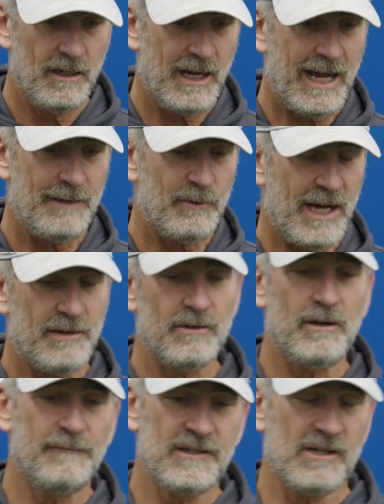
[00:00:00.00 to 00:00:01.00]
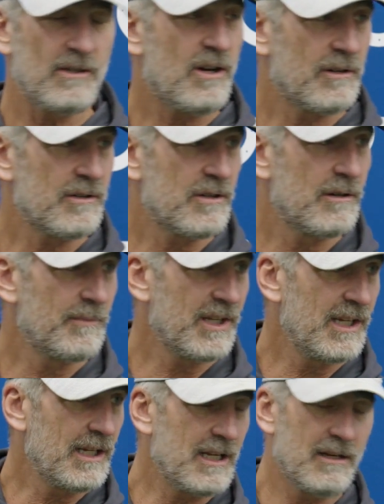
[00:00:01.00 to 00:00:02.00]
I don't know if it's a longer-term
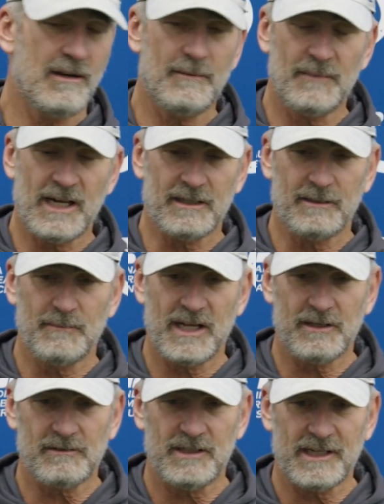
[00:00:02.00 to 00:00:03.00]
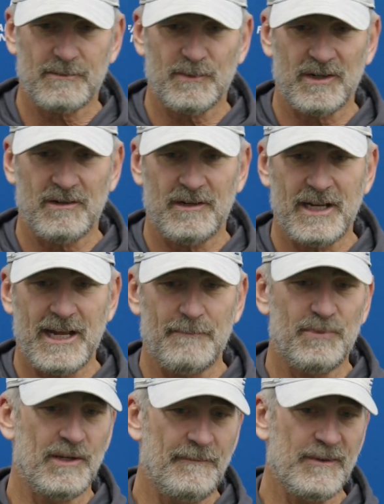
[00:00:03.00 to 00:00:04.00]
thing. I'm not the medical expert on
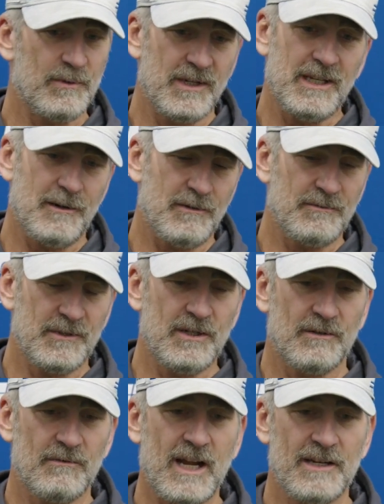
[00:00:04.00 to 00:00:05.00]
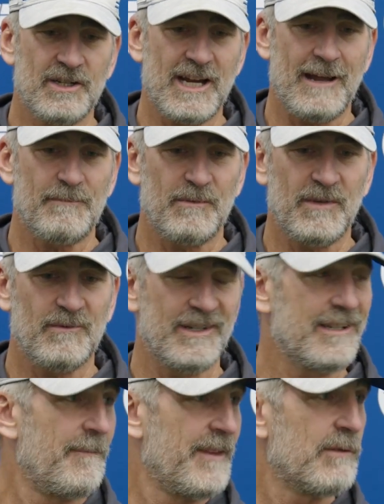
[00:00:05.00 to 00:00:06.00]
that, but you're right, chap.
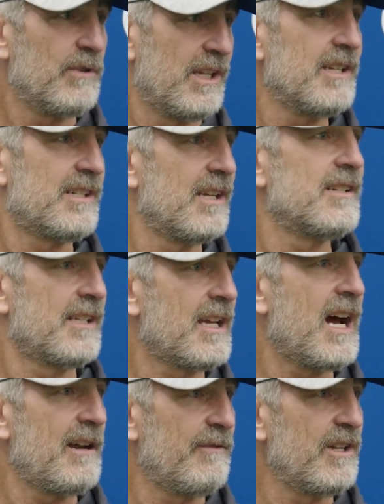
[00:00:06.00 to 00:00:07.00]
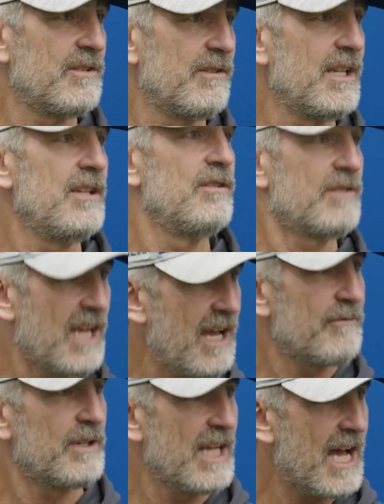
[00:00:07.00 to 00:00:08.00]
This is the kind of injury that you
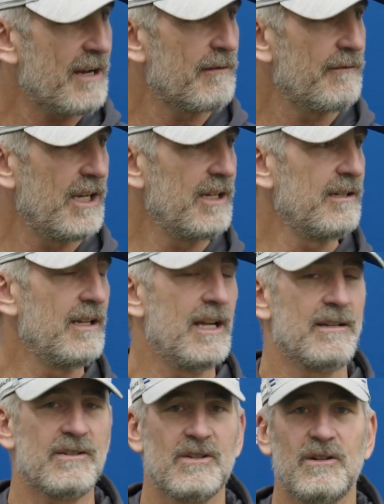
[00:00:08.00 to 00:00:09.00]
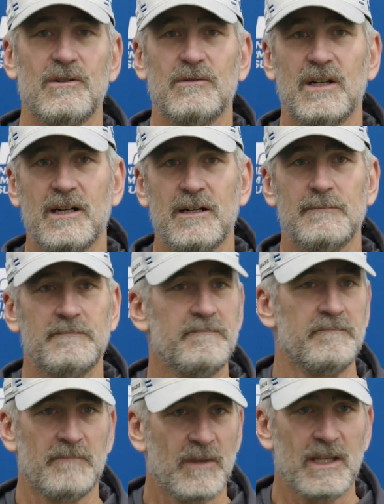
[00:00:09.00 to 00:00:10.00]
can re-aggravate, and so
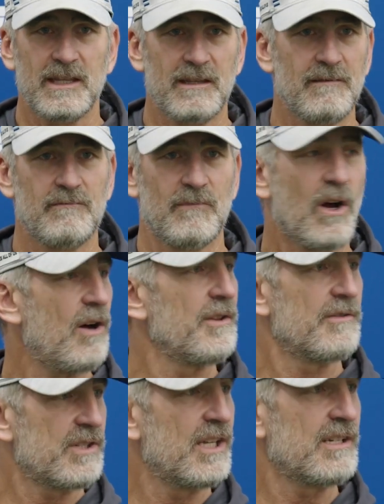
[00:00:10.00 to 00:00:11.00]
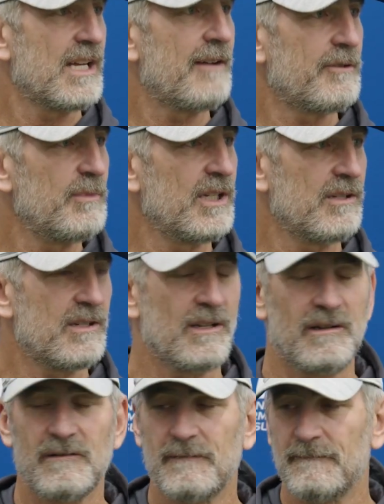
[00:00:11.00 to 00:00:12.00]
all those things have to be
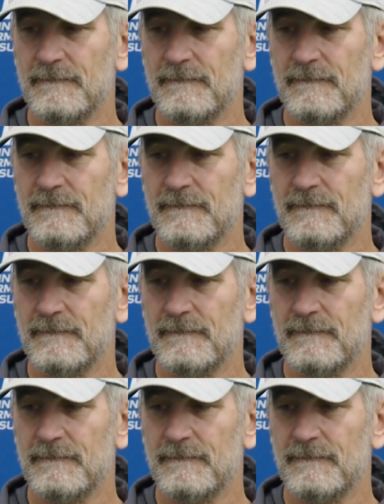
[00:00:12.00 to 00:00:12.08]
considered.